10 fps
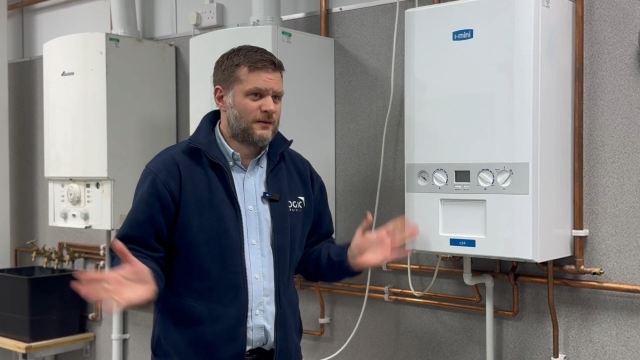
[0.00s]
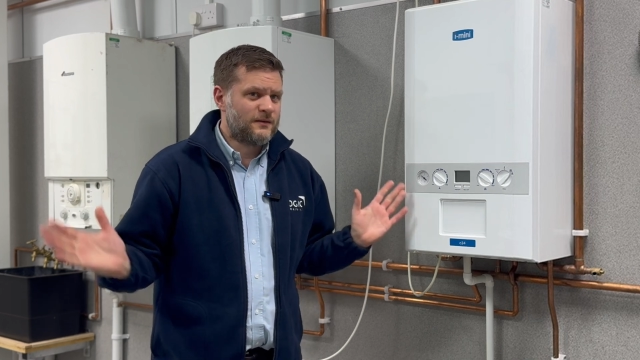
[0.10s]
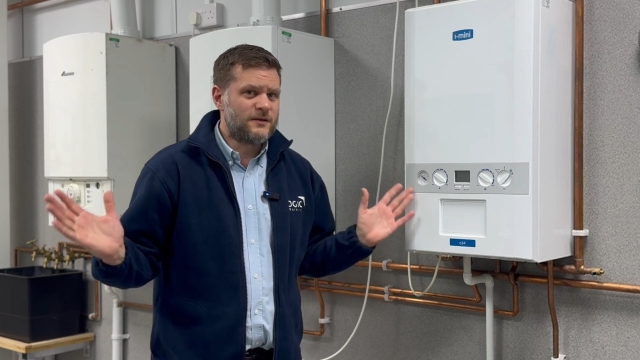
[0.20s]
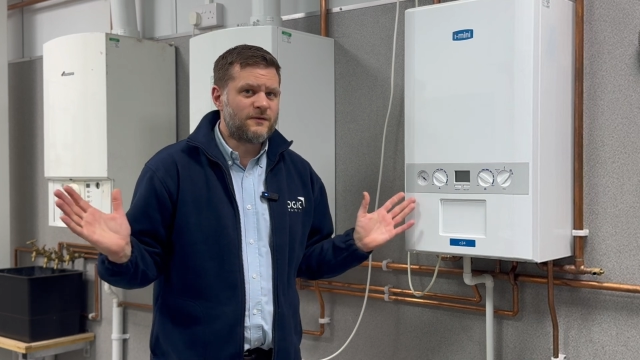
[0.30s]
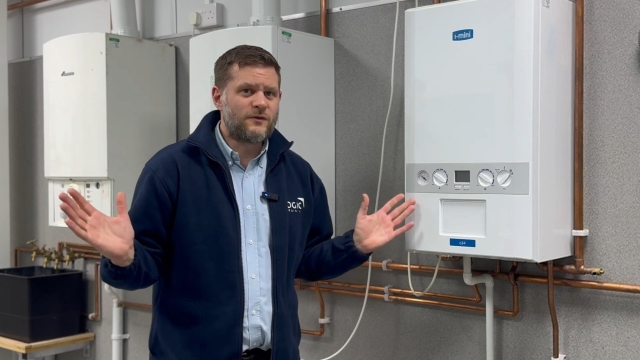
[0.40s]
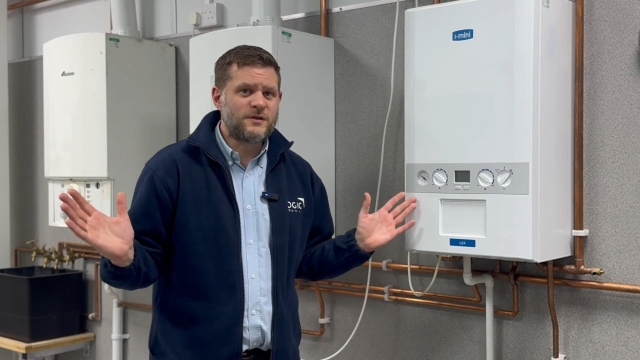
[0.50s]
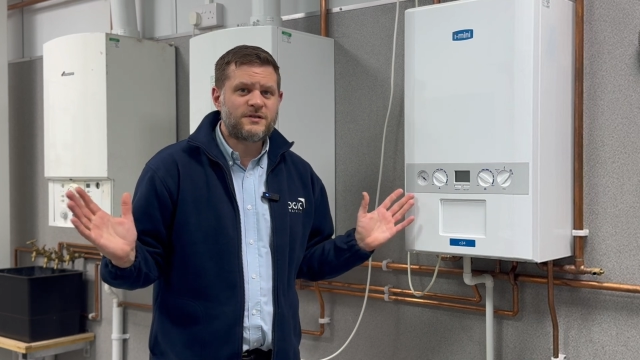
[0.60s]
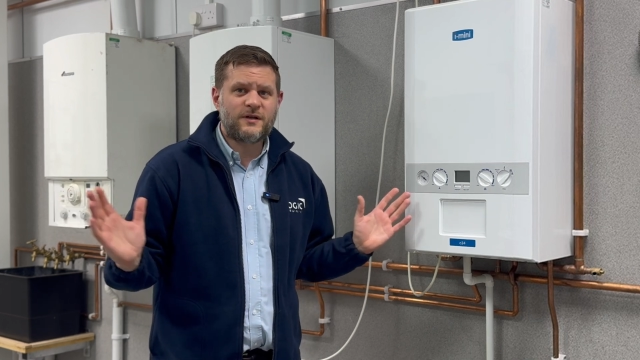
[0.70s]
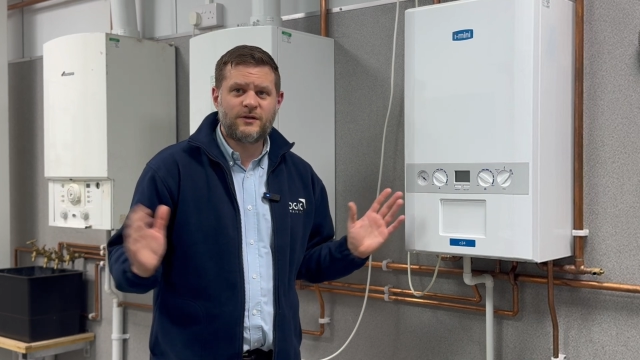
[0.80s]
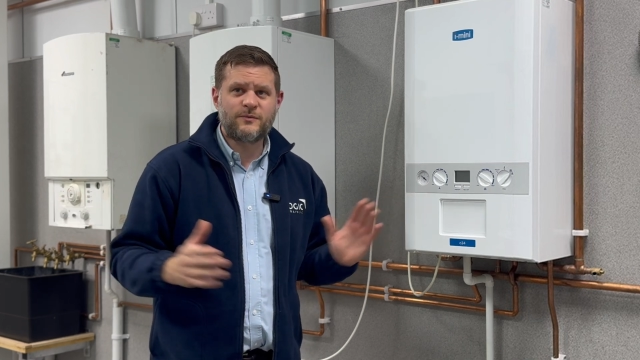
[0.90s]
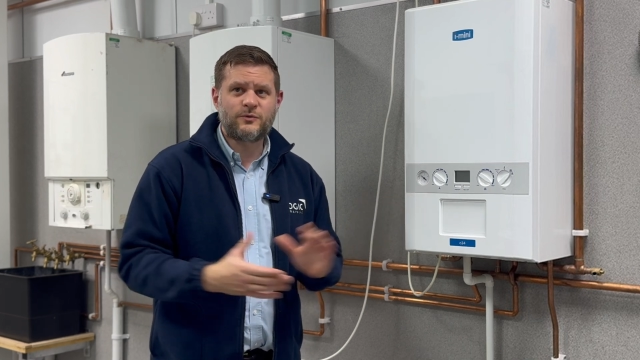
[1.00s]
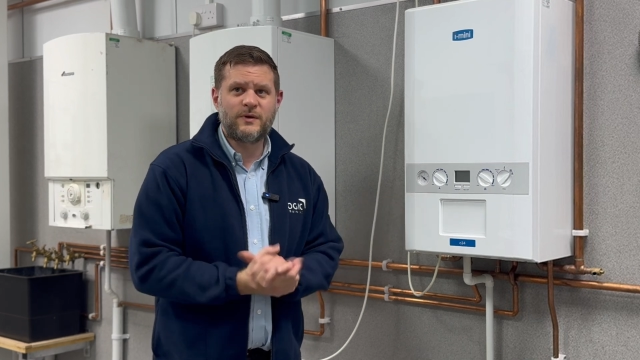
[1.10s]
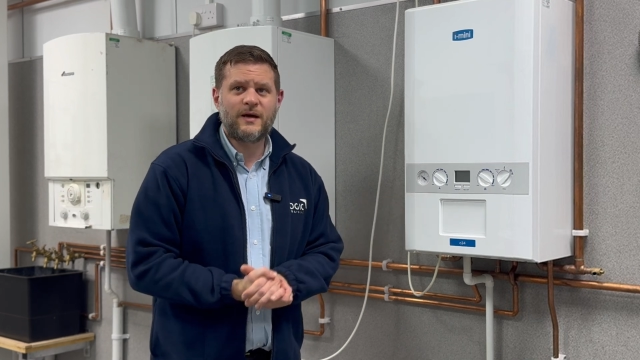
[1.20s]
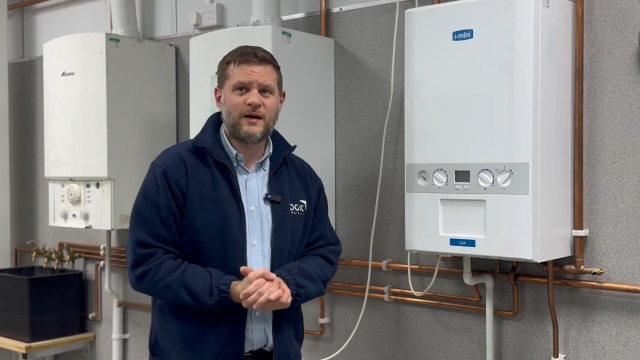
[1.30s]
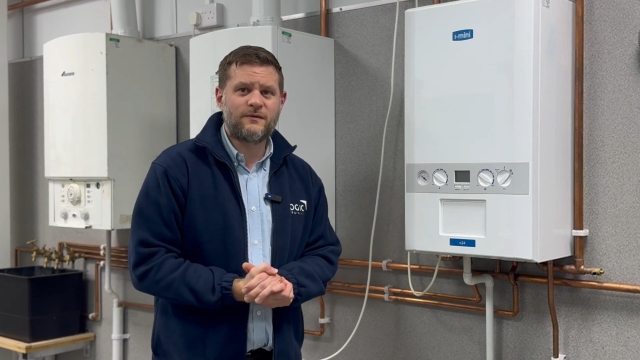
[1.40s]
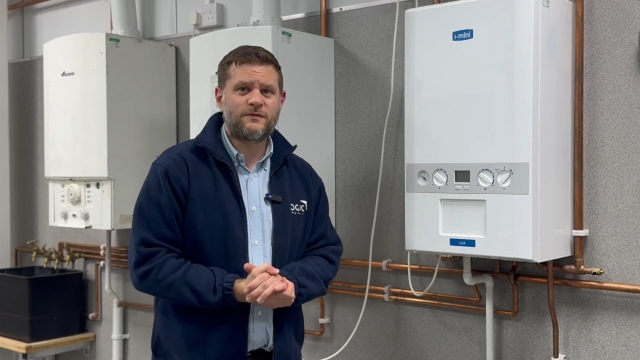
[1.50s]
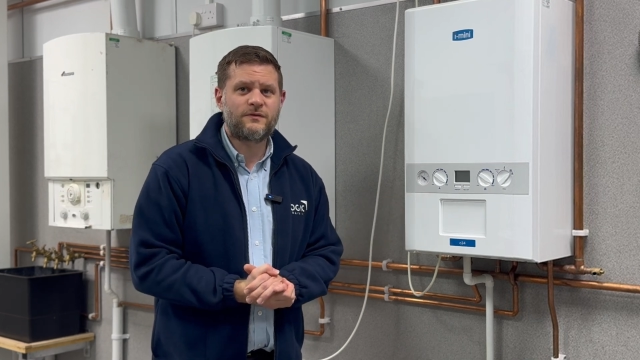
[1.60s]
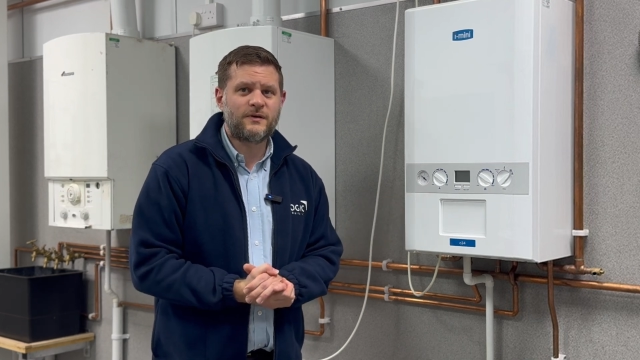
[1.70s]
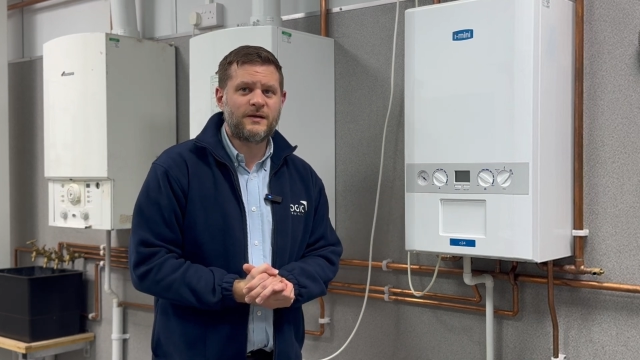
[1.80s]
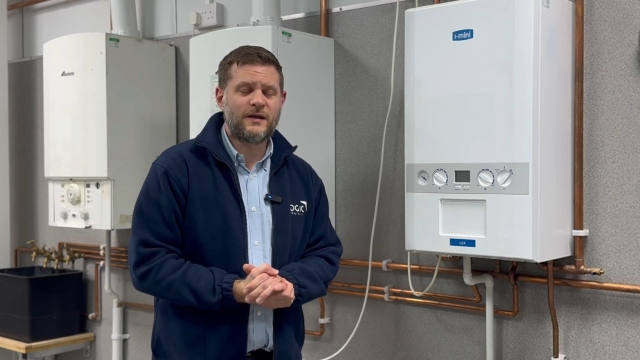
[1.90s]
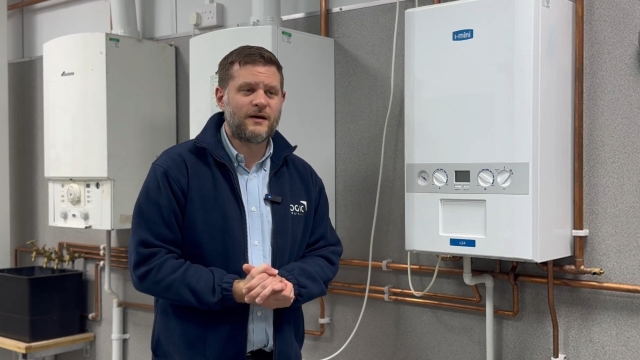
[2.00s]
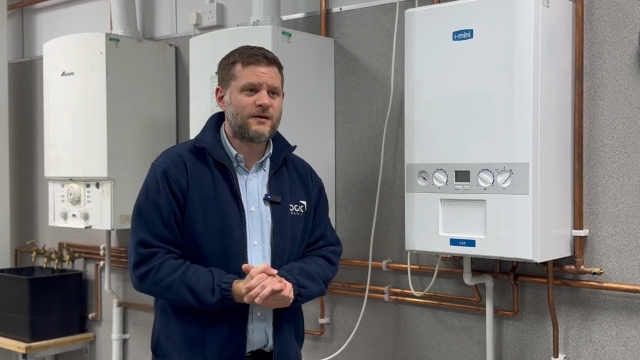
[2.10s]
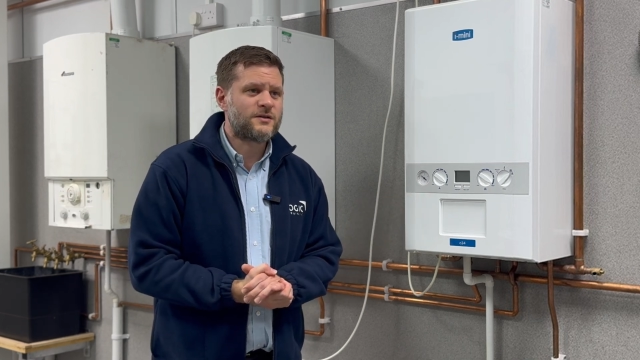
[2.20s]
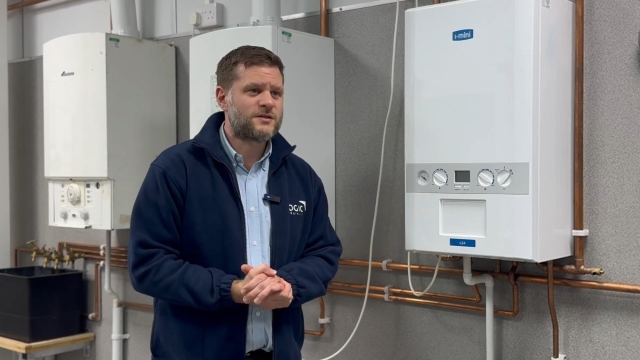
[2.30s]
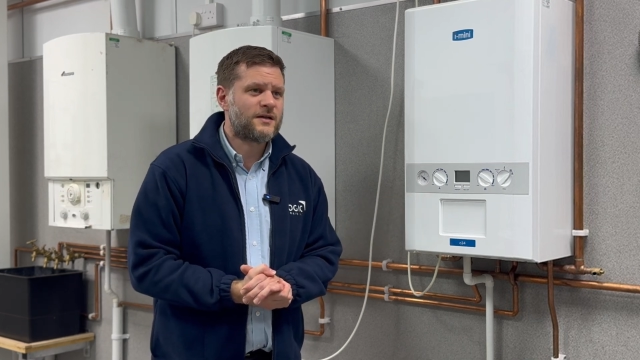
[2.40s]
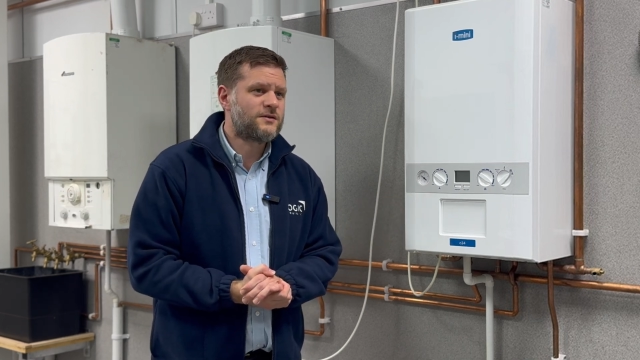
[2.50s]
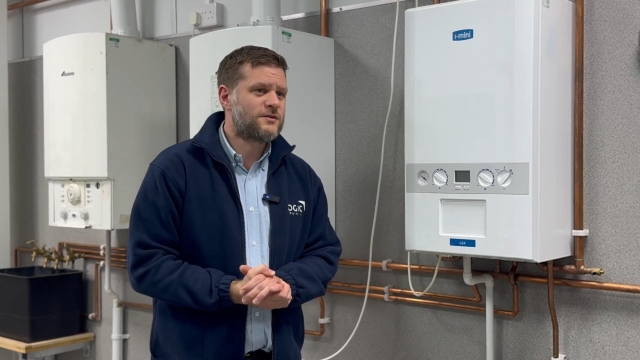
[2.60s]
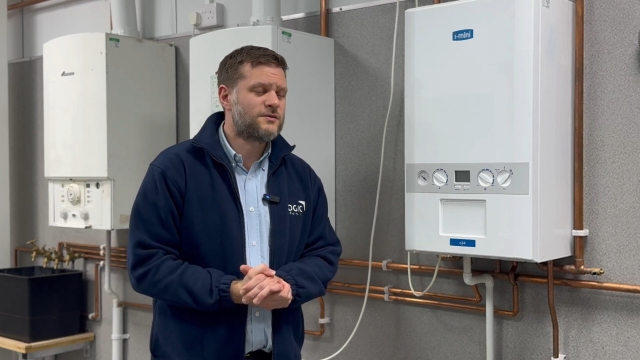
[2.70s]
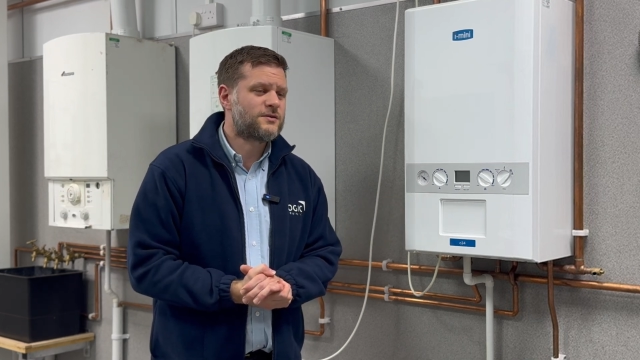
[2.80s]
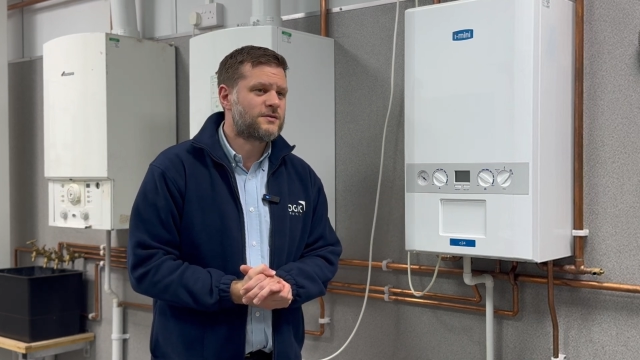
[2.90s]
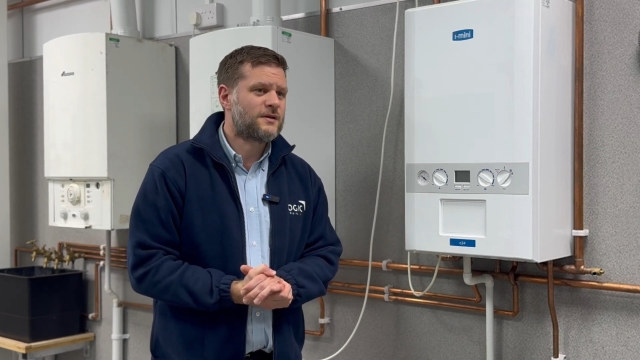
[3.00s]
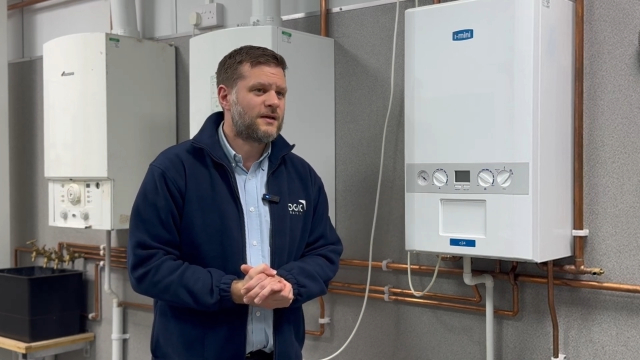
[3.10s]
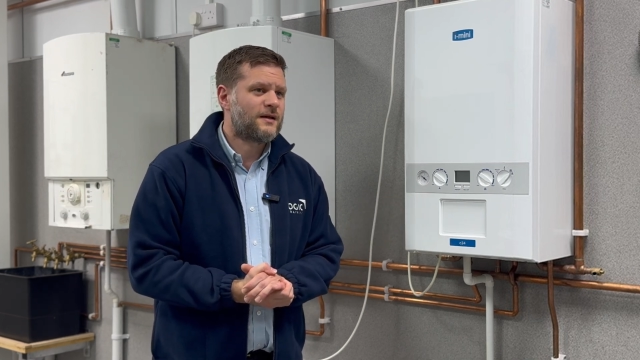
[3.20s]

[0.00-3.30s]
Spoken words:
the different setups we have in our centres